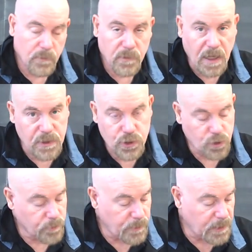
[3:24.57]
That
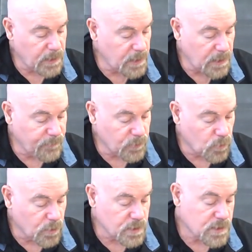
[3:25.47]
shook me even
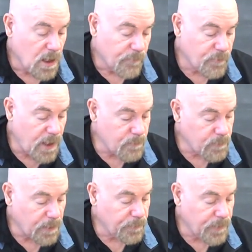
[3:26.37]
worse, for that
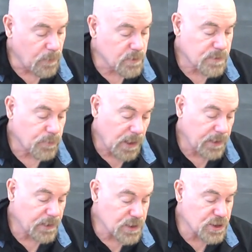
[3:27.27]
meant they was
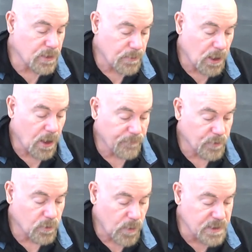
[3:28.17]
planning to ship me off to
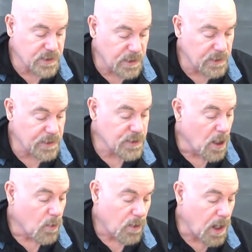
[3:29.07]
the West Indies,
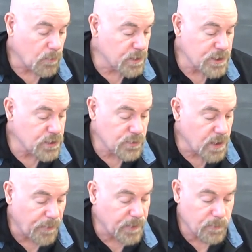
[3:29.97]
where I wouldn't do
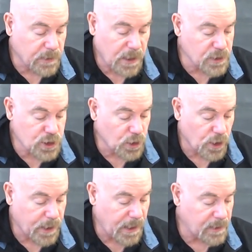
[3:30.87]
nothing but cut
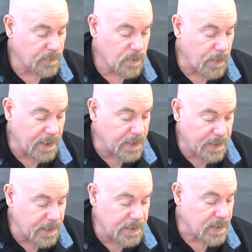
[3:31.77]
sugarcane in the baking
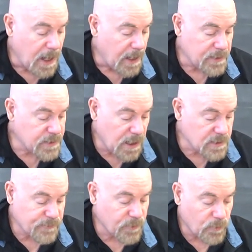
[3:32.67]
heat and
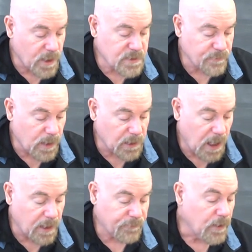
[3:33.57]
dust for the rest of my
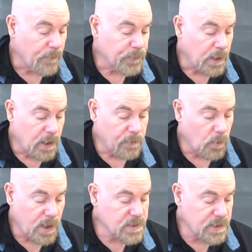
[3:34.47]
life. In the
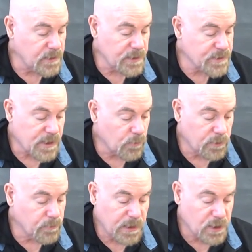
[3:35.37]
West Indies there
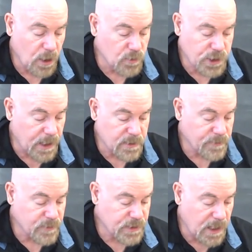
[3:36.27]
wouldn't be no chance
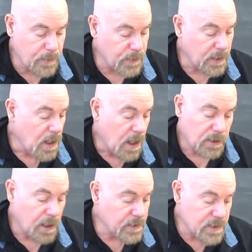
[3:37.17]
of escaping, and
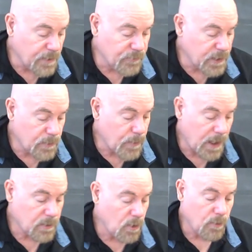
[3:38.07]
I'd never get
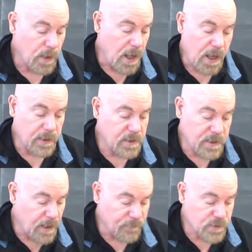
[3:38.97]
back home and
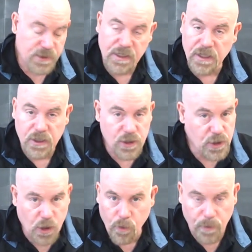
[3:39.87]
never see
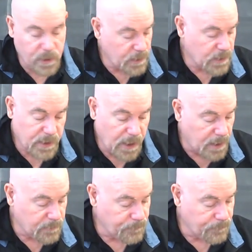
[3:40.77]
nobody again.